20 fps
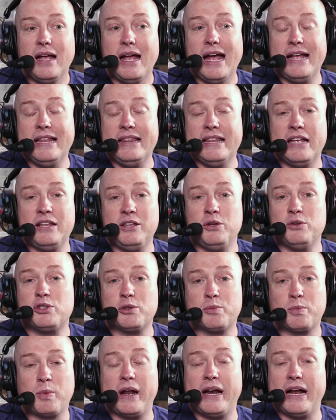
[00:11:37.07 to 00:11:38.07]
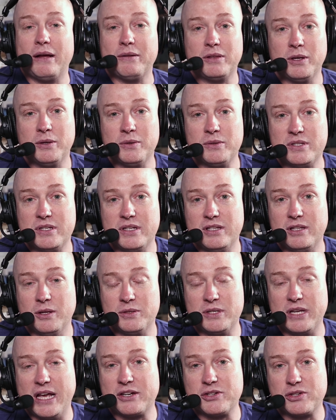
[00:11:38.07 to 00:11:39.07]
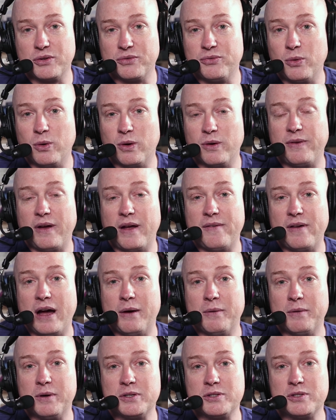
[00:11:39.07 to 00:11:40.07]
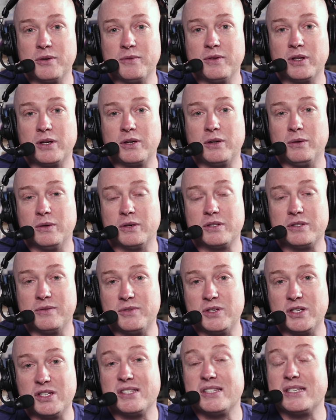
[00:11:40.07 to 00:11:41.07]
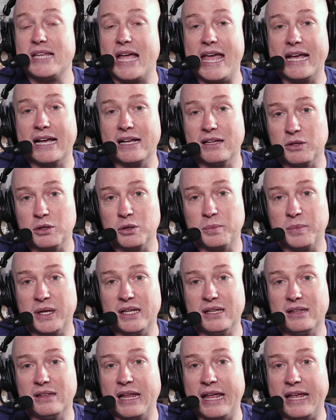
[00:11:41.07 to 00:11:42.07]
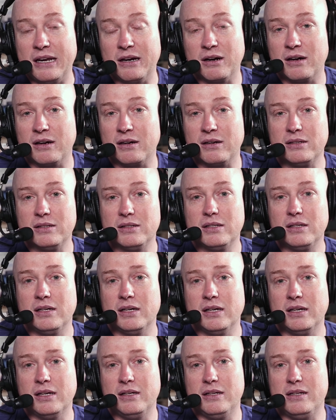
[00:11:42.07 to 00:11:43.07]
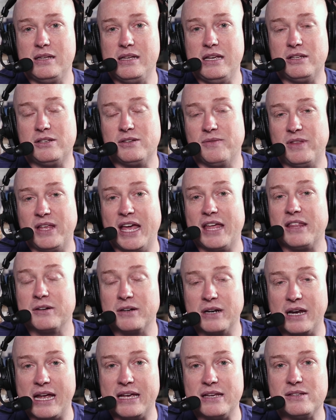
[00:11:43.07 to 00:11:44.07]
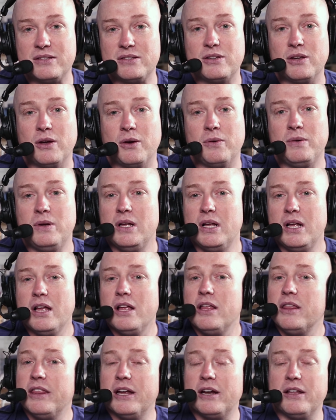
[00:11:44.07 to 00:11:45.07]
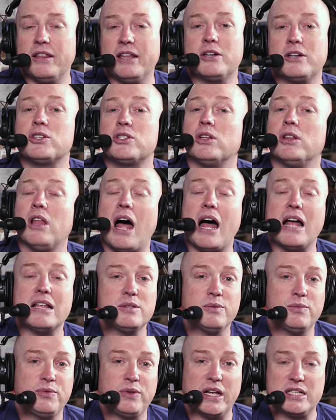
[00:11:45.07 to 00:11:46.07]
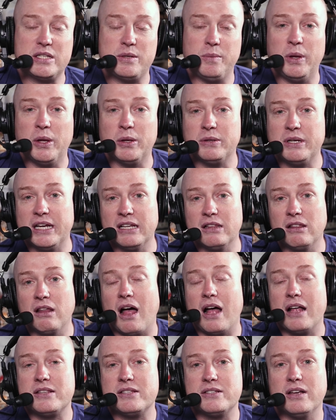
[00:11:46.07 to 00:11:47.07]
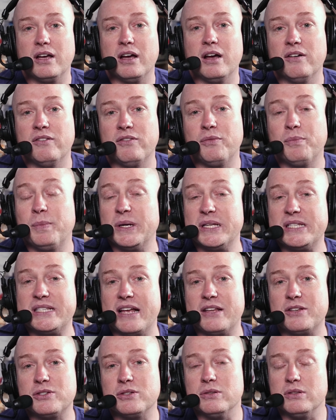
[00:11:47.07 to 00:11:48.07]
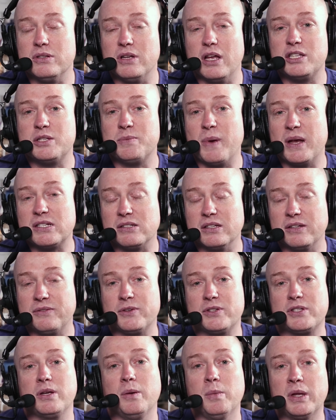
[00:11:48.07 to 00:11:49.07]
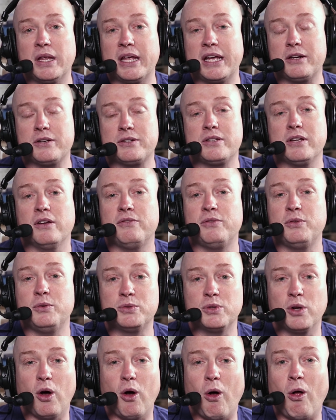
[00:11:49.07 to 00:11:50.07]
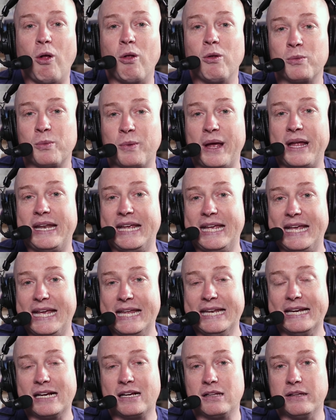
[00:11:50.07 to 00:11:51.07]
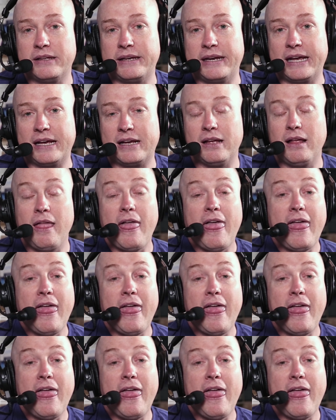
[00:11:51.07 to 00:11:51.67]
and then you spread out those those extra four or five hours over the course of just staying a little bit later uh, each of the other days. So there, there's lots of flexibility and lots of potential, especially for someone like yourself who's already in a clinic.